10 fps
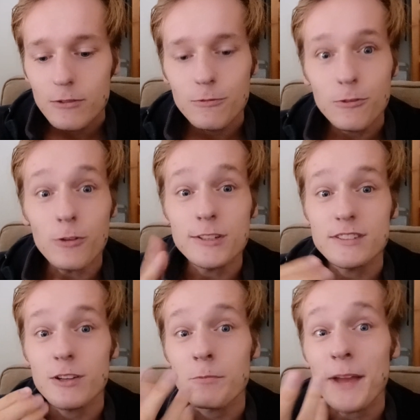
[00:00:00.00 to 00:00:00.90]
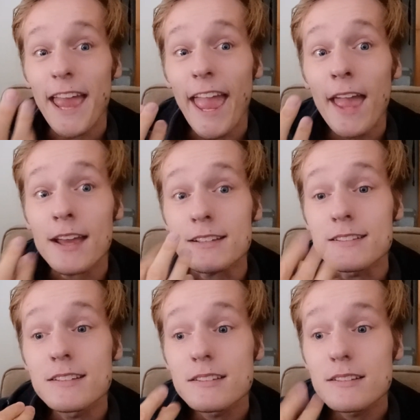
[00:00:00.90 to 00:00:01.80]
focusing on my
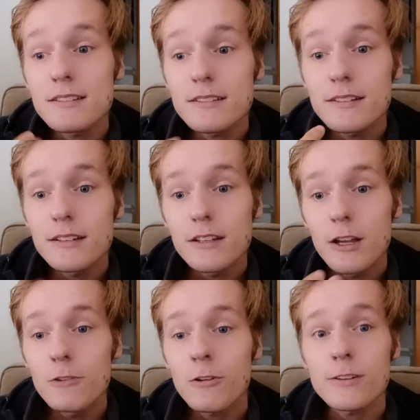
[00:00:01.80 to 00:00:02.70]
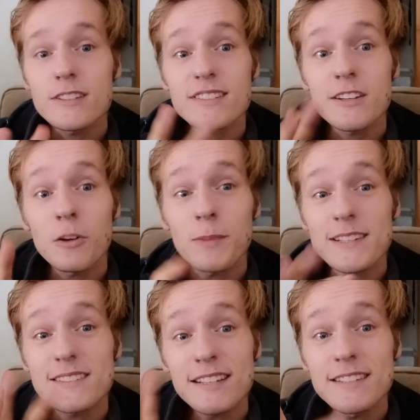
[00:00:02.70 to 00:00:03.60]
hands, focusing on my
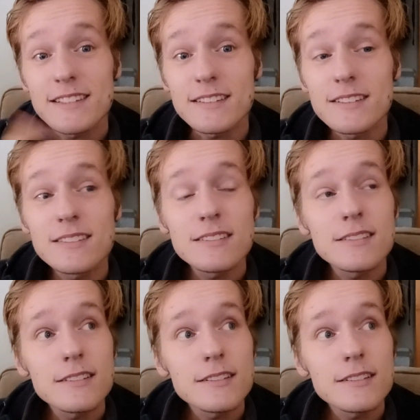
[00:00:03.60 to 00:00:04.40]
senses.